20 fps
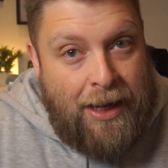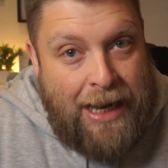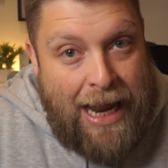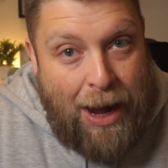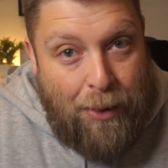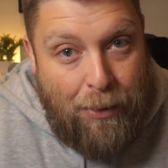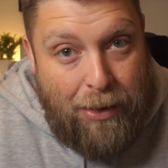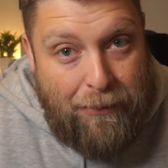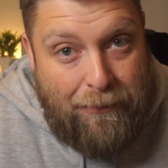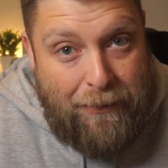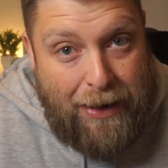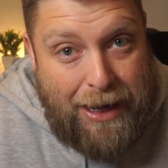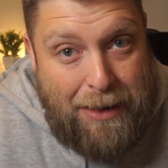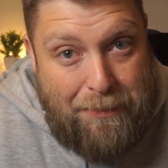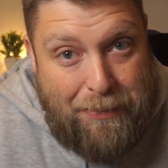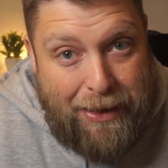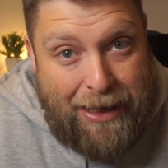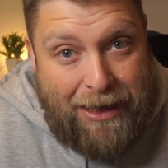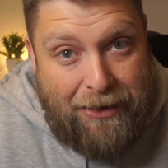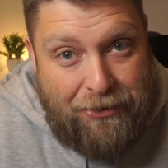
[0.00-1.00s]
Now, a very
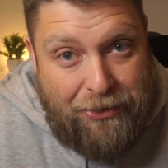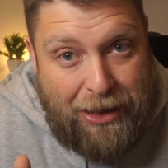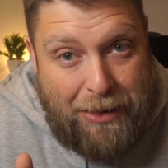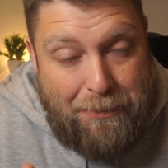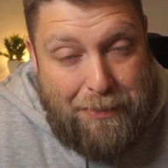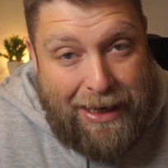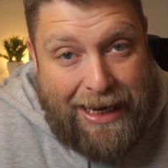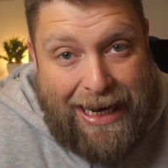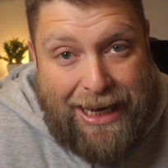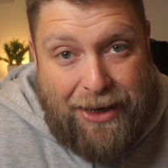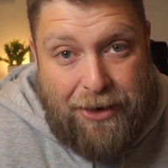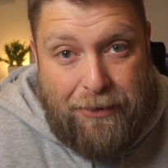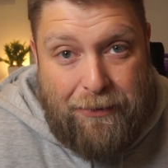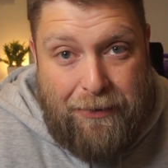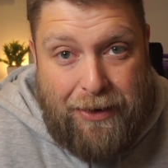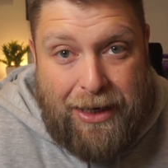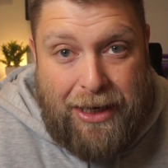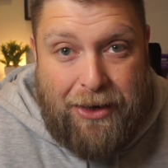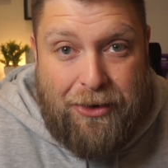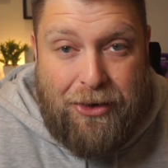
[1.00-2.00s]
basic beginner
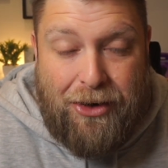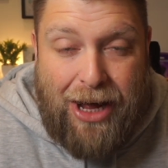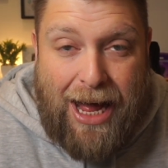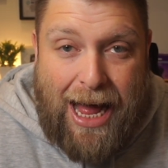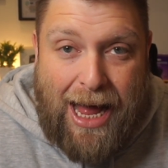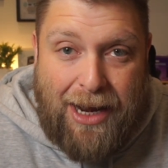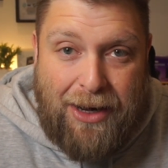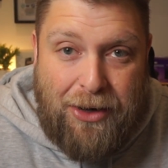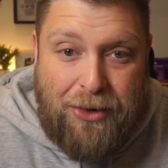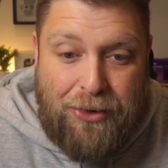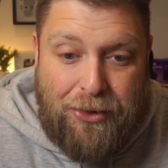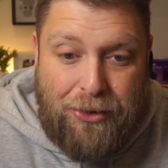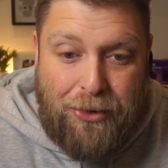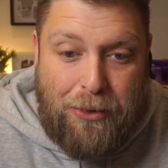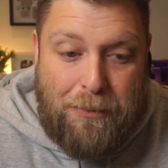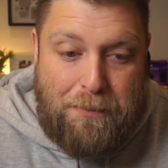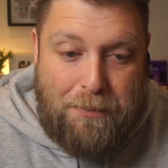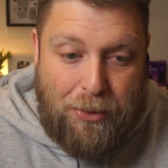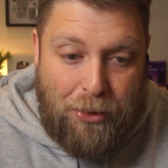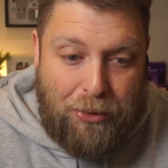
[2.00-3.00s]
video, I
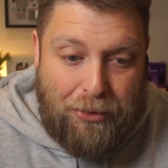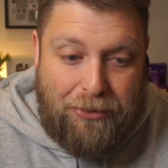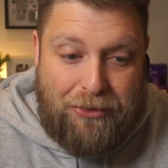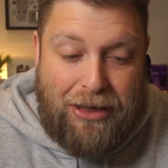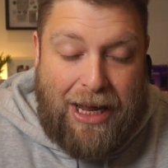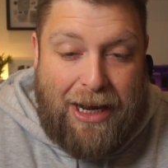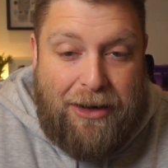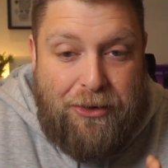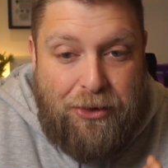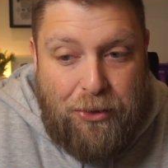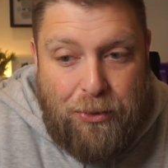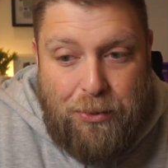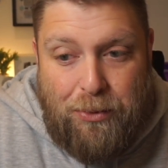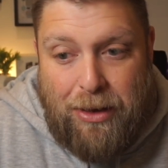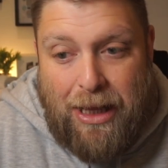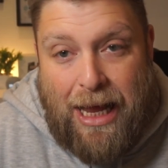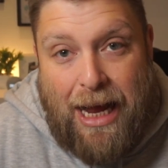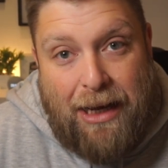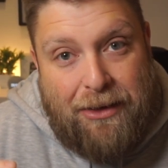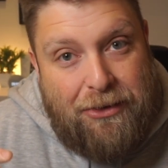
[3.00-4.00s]
know, but I do
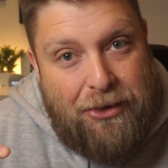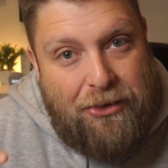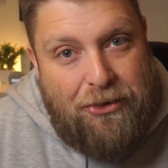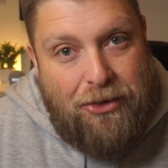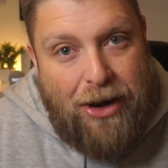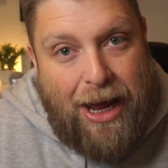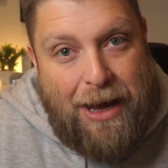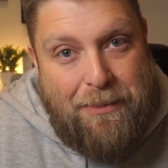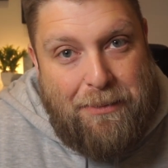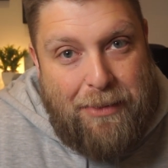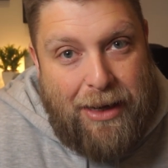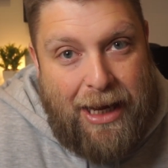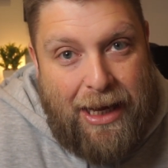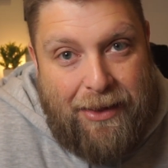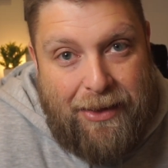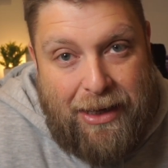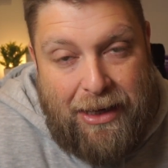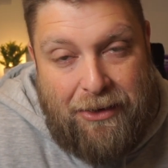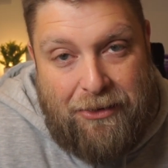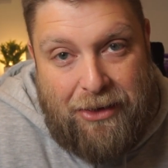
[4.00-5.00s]
like to try and
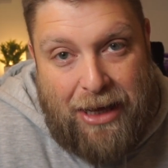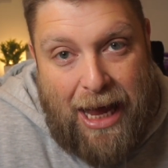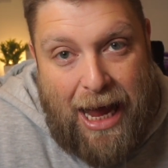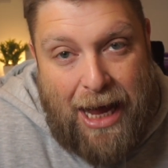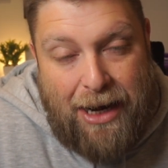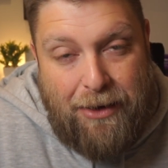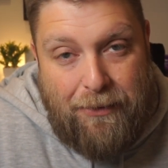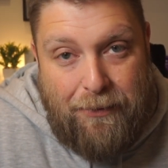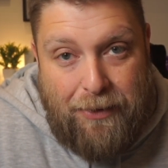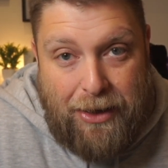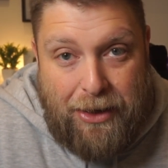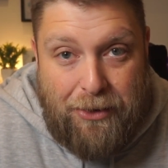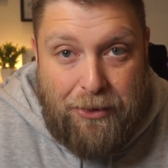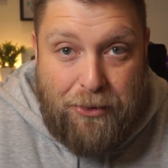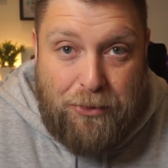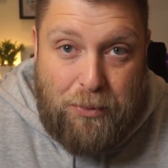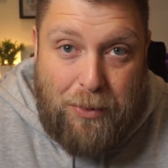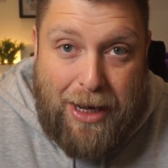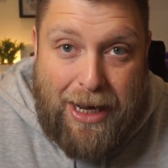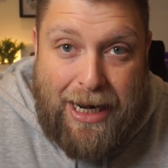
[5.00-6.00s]
make these kind of
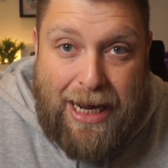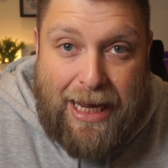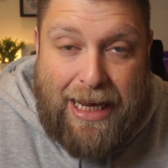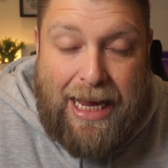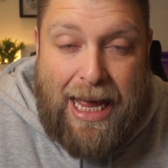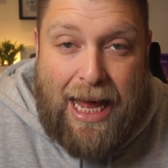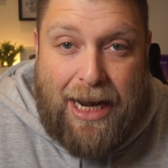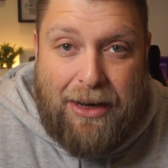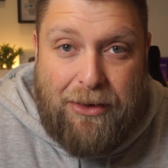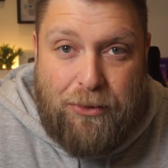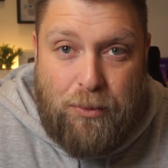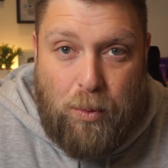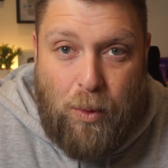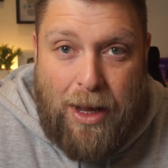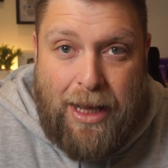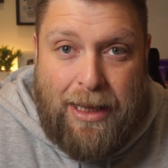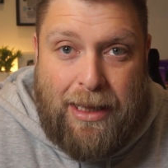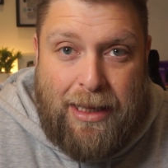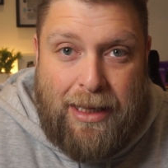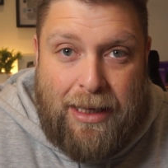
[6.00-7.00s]
videos where I can as
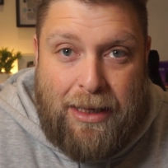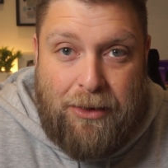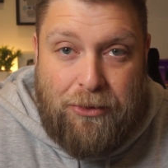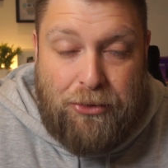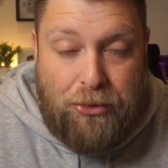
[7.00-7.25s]
well.